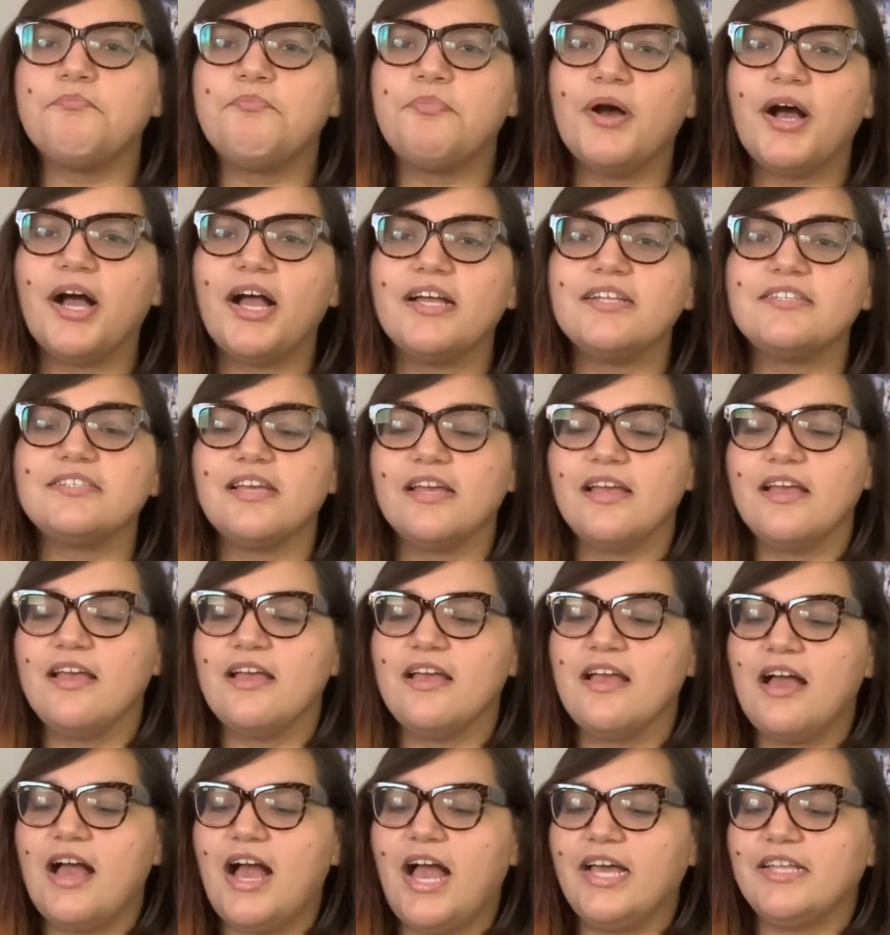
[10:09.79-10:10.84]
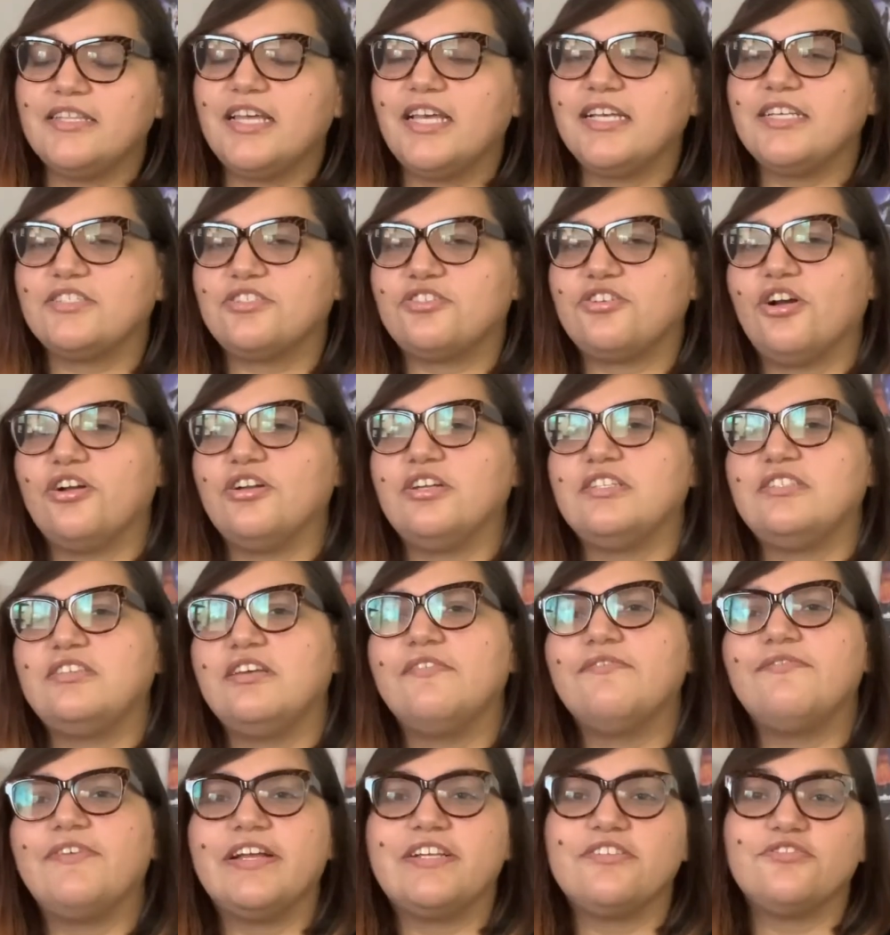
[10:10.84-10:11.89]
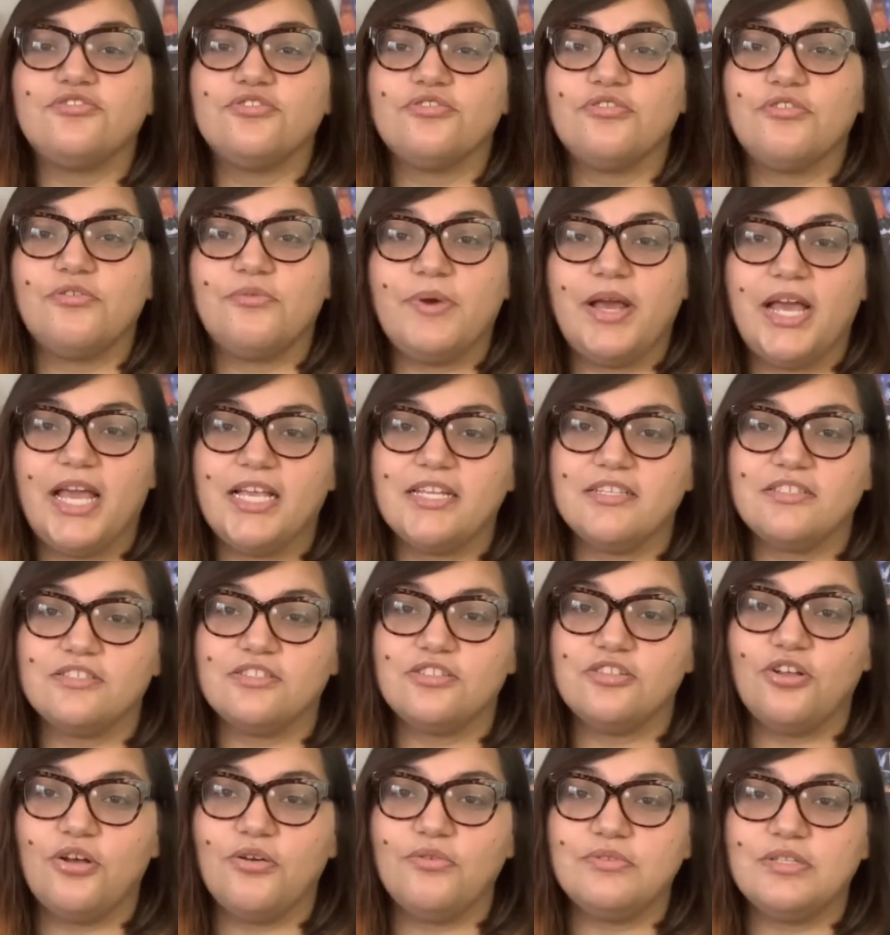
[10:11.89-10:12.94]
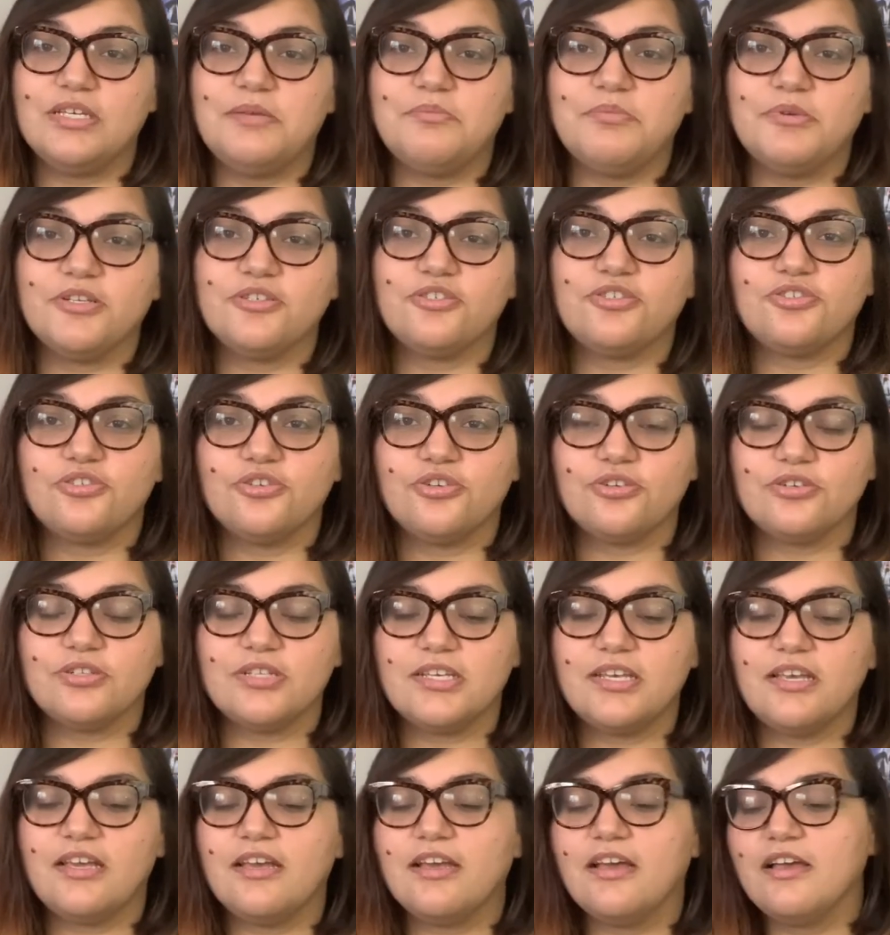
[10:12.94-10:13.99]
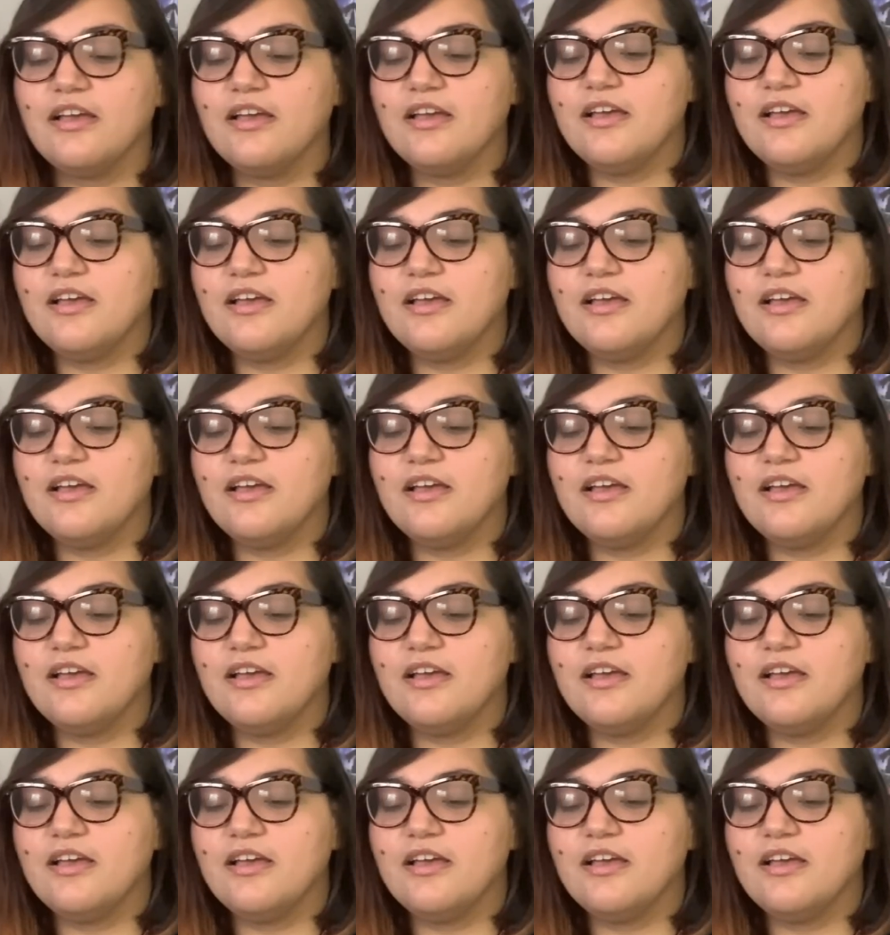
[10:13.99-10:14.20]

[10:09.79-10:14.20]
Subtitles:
But I like started to venture away slowly but surely.